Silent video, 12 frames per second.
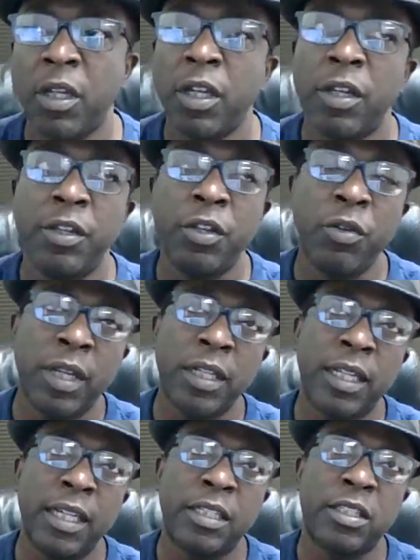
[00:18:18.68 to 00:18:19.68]
you can
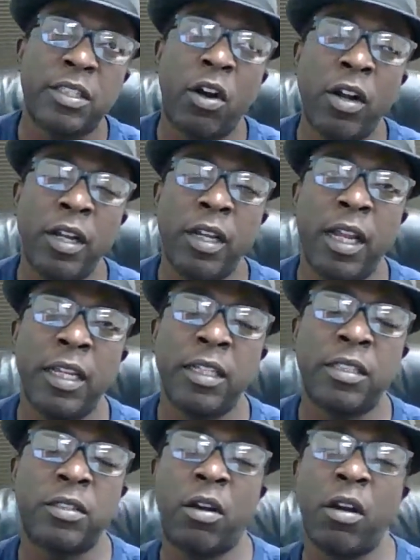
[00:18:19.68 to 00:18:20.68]
get started and
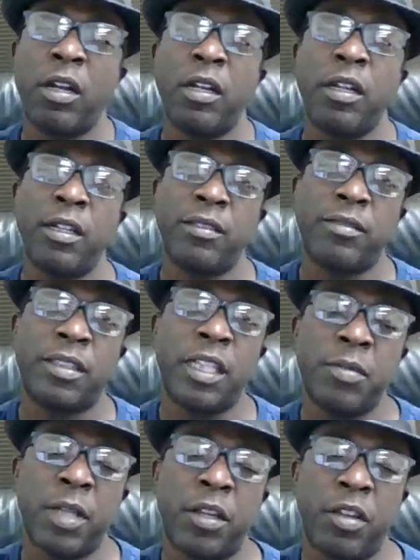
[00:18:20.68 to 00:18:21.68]
start. It seems
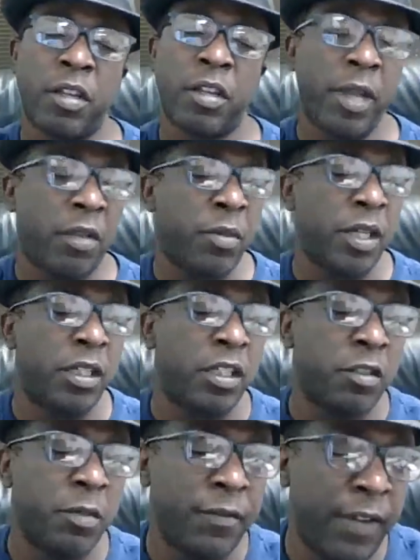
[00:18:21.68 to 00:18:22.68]
like you can make money a little
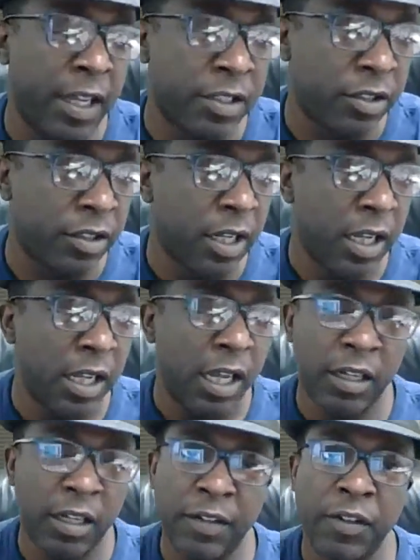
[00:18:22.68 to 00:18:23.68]
bit faster. I'll
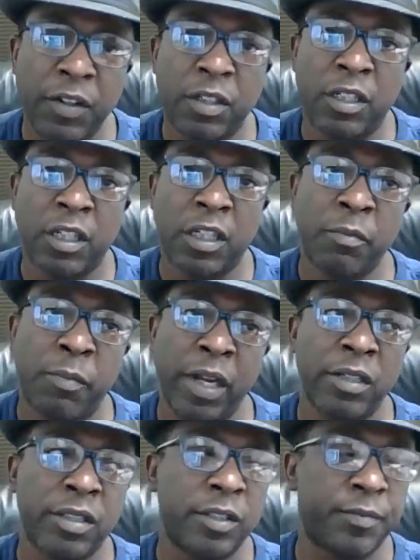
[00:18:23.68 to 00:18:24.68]
give you
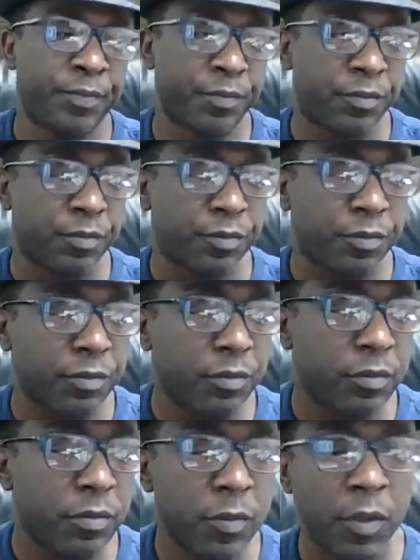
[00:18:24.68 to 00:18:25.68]
comparison.
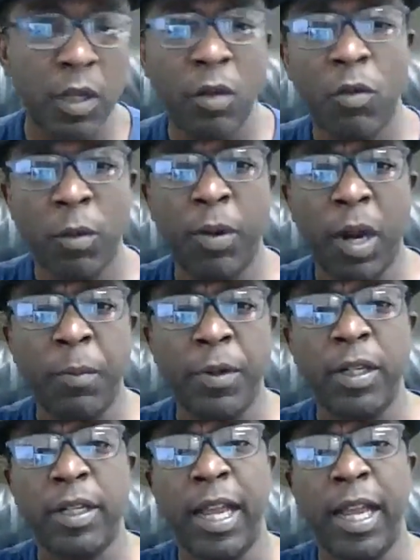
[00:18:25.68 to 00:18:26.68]
With property
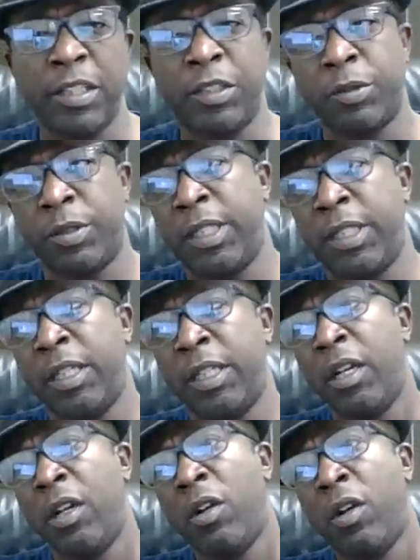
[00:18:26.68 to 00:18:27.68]
and casualty,
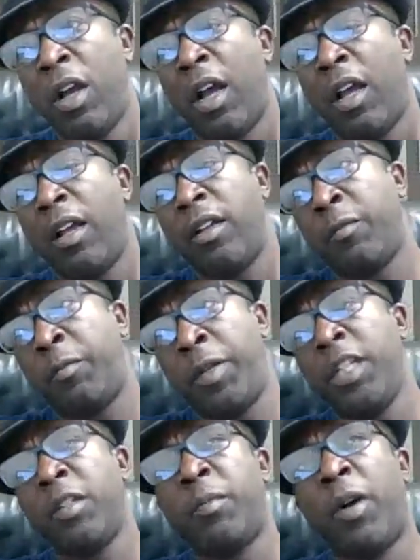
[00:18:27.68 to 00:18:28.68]

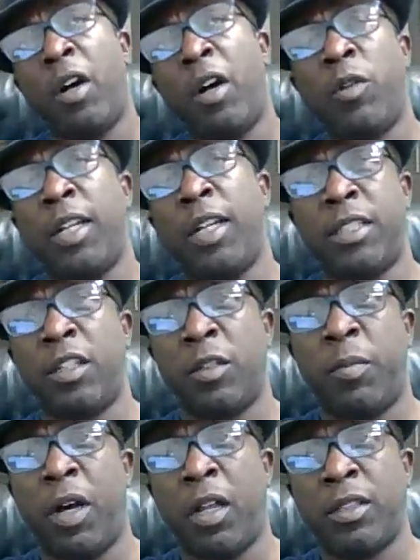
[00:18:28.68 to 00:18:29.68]
depending upon when I sell the
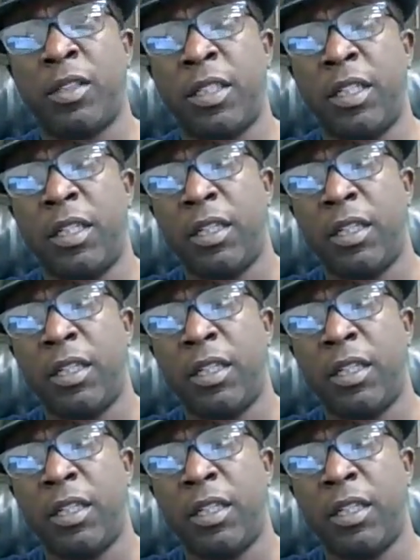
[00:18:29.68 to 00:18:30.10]
policy,